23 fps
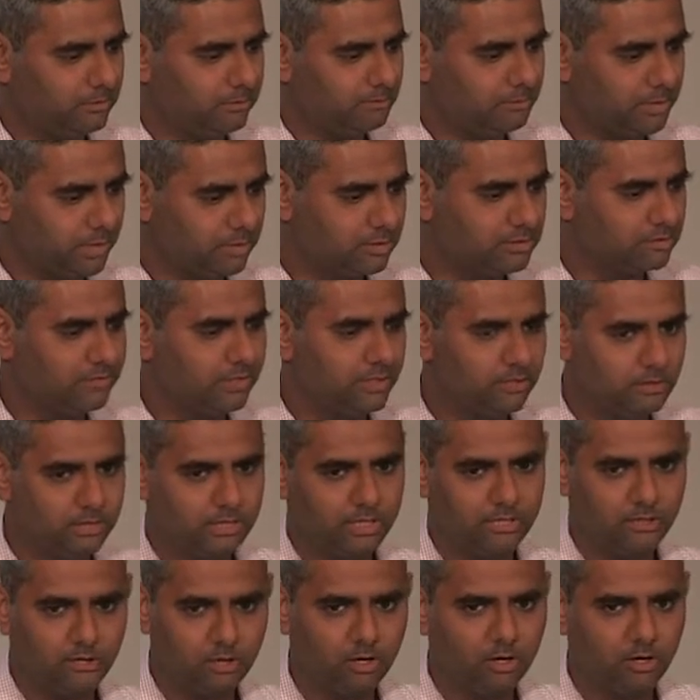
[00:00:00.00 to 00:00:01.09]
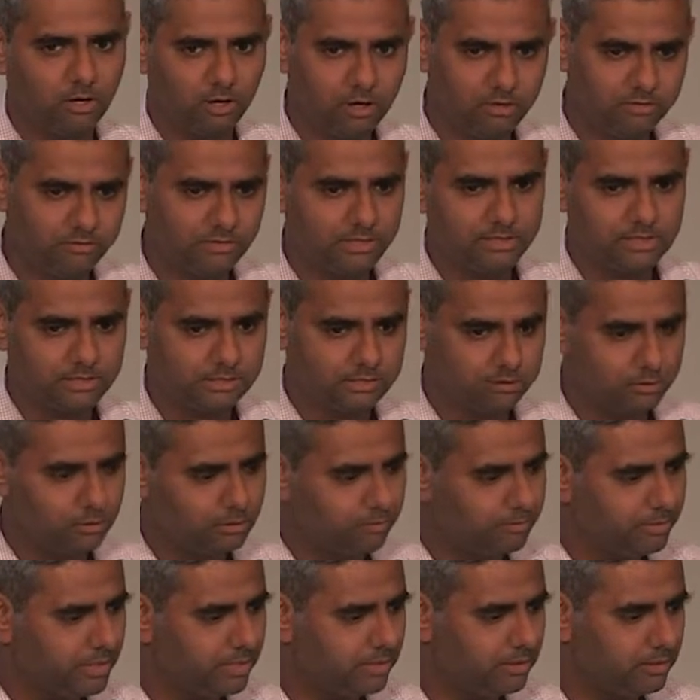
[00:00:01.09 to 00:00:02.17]
because we know that not all features
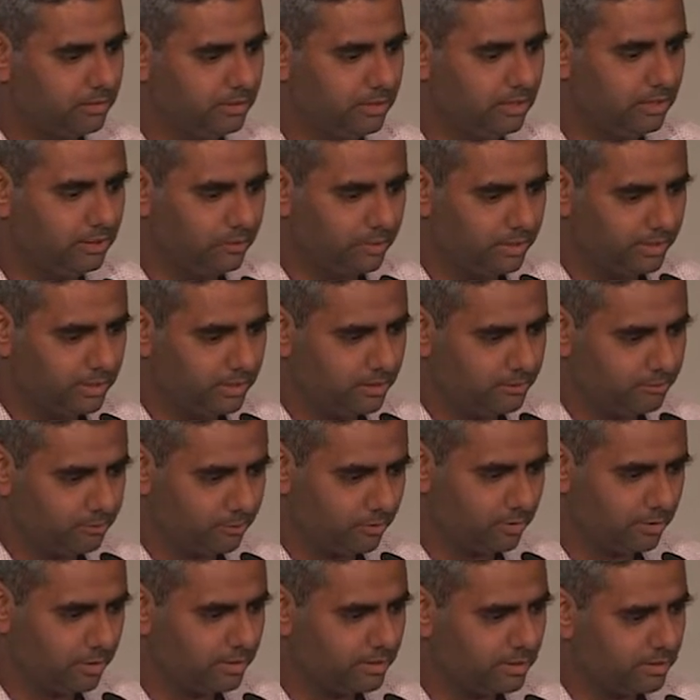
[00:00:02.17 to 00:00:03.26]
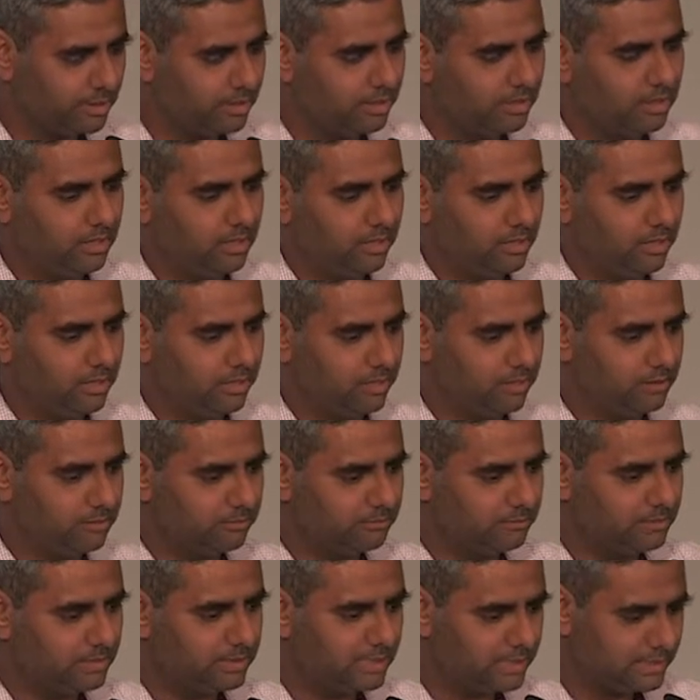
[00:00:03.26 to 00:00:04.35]
could be equally important.
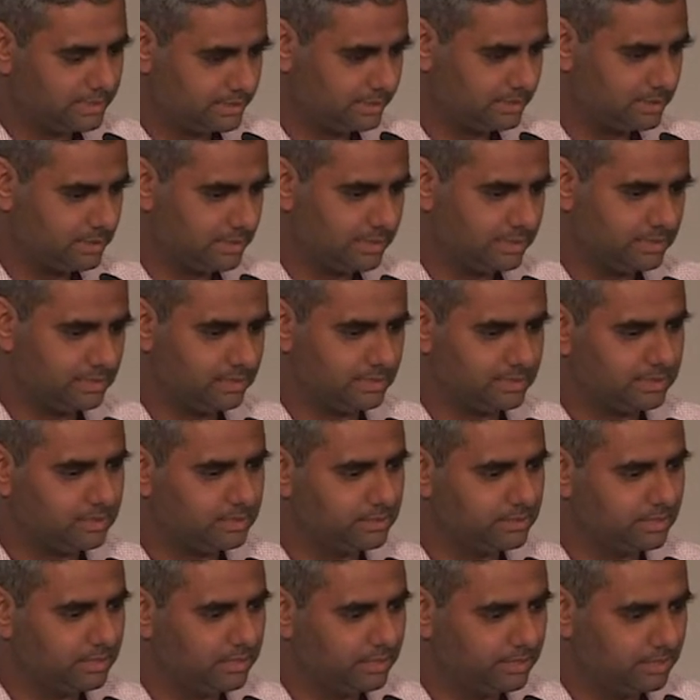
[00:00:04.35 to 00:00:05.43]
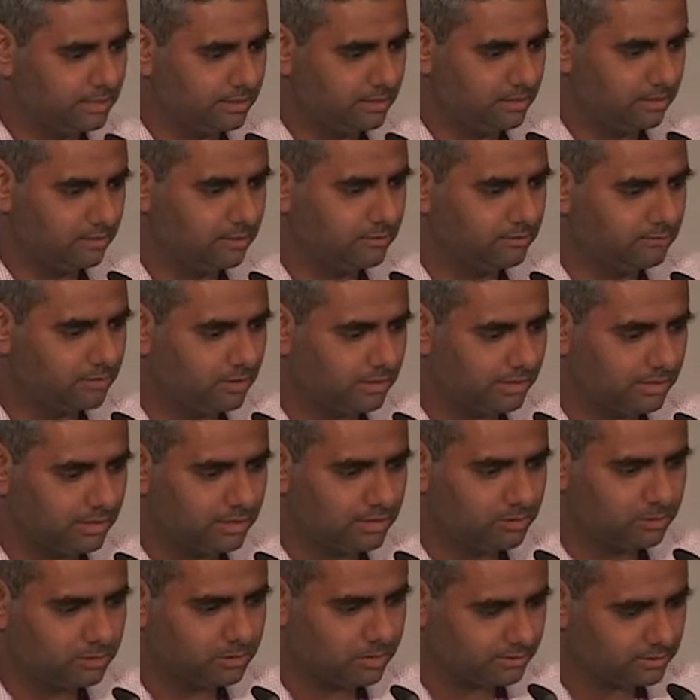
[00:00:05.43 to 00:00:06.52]
This is essentially a work
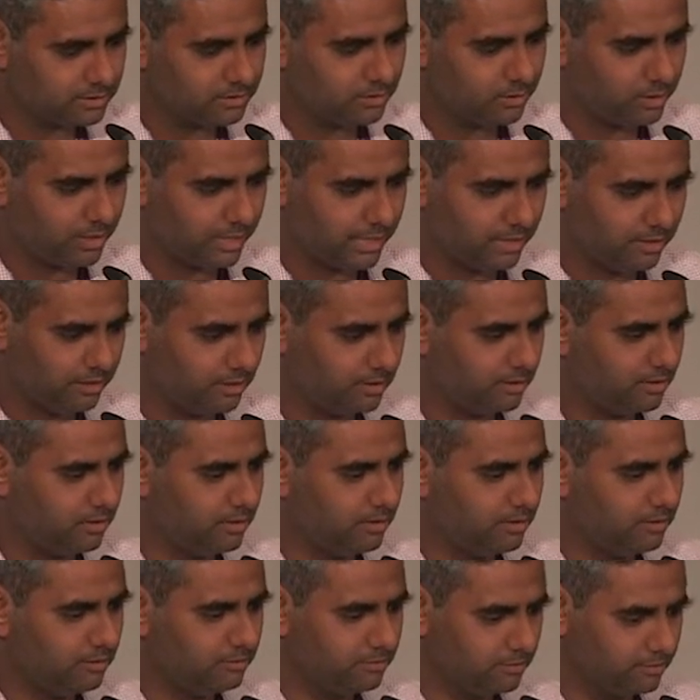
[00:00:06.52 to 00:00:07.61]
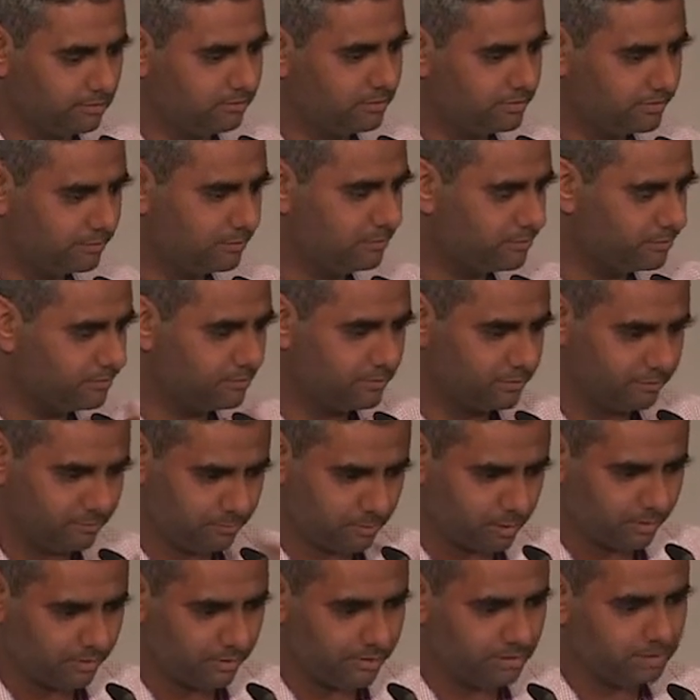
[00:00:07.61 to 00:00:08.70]
in 2010. We're
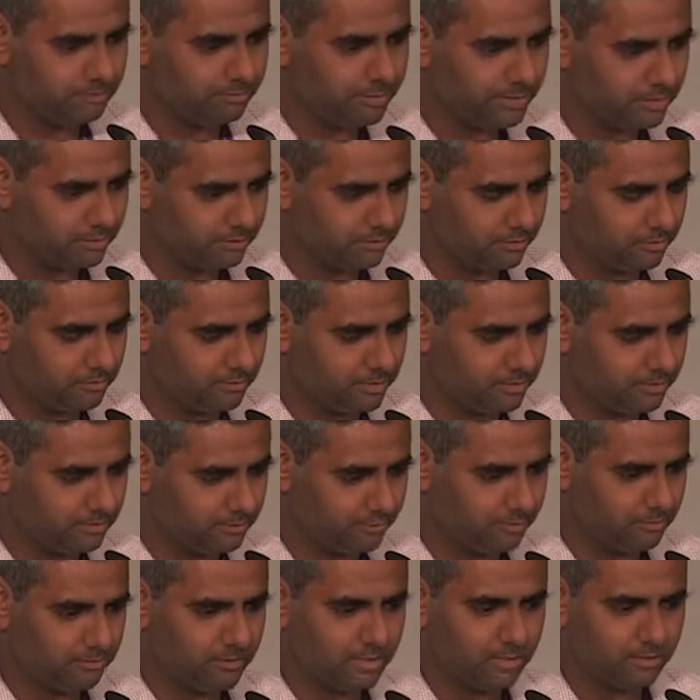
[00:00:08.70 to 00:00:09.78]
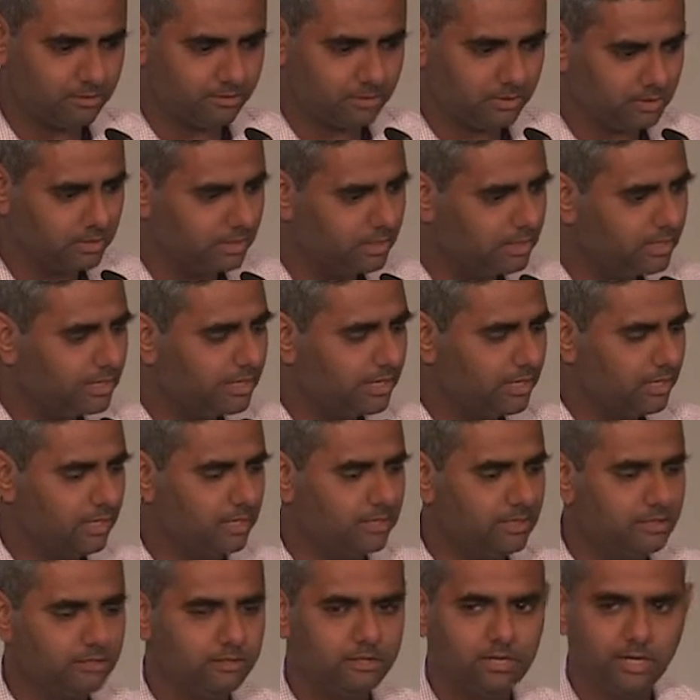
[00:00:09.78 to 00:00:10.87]
borrowing the method from that work,
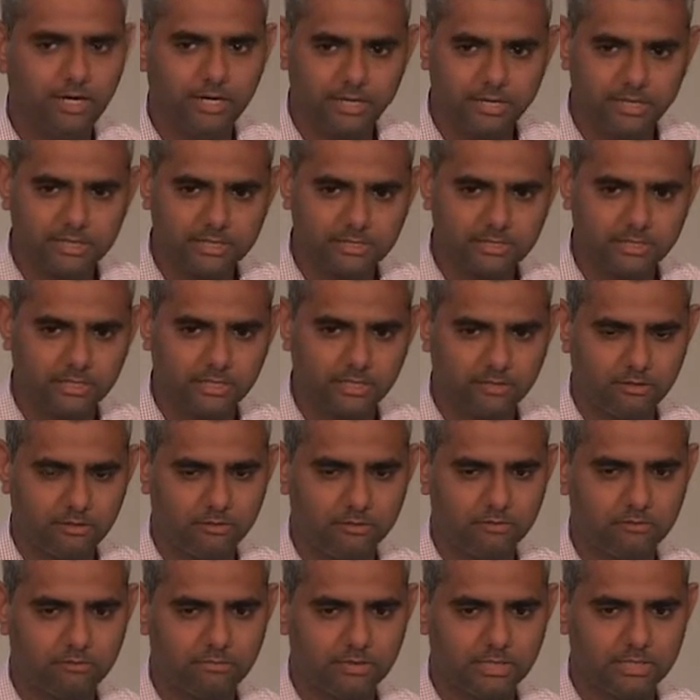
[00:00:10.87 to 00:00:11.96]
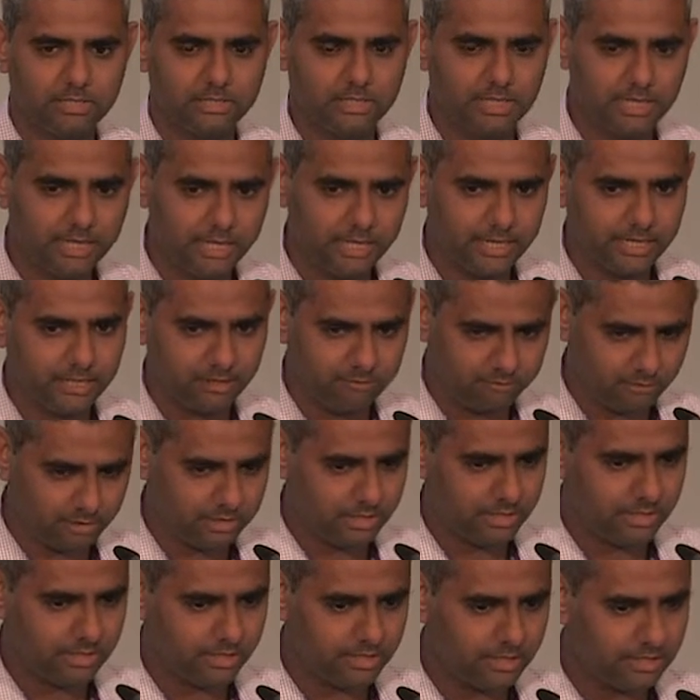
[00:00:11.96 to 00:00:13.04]
and the idea is that we are
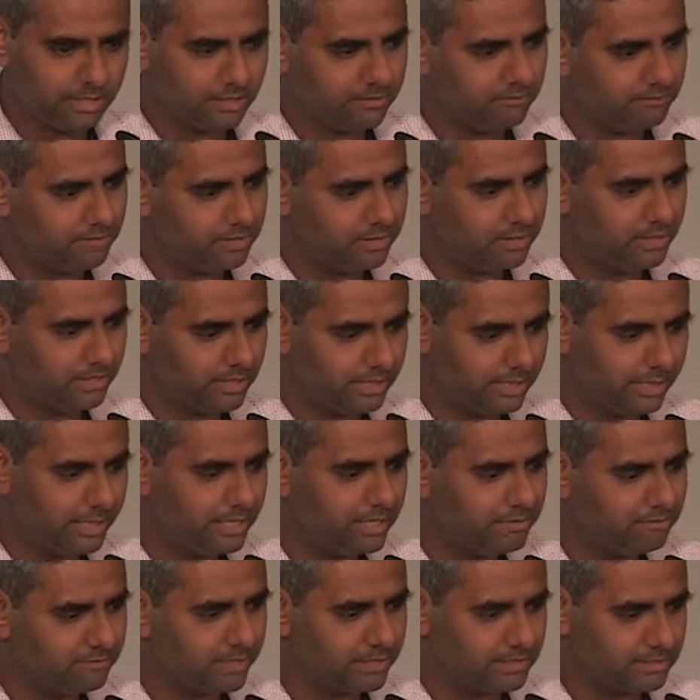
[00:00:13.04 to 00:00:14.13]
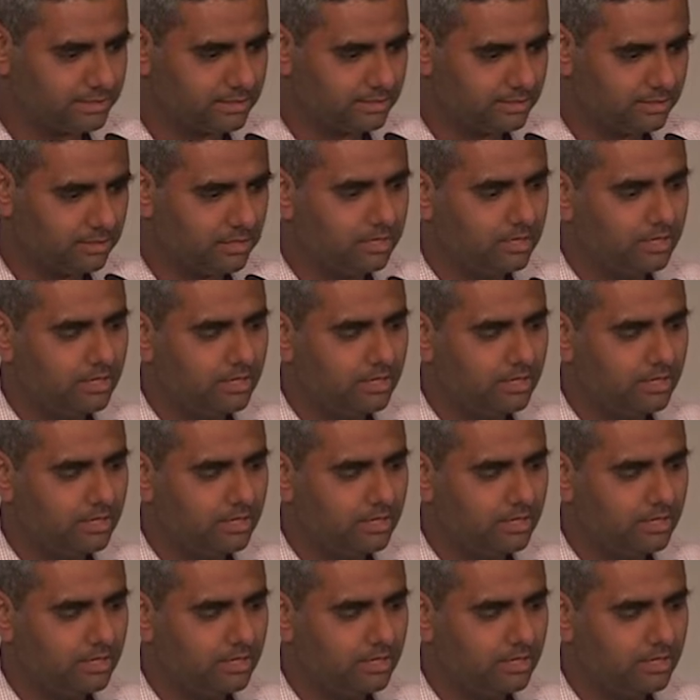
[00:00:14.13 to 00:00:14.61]
iteratively in a greedy fashion,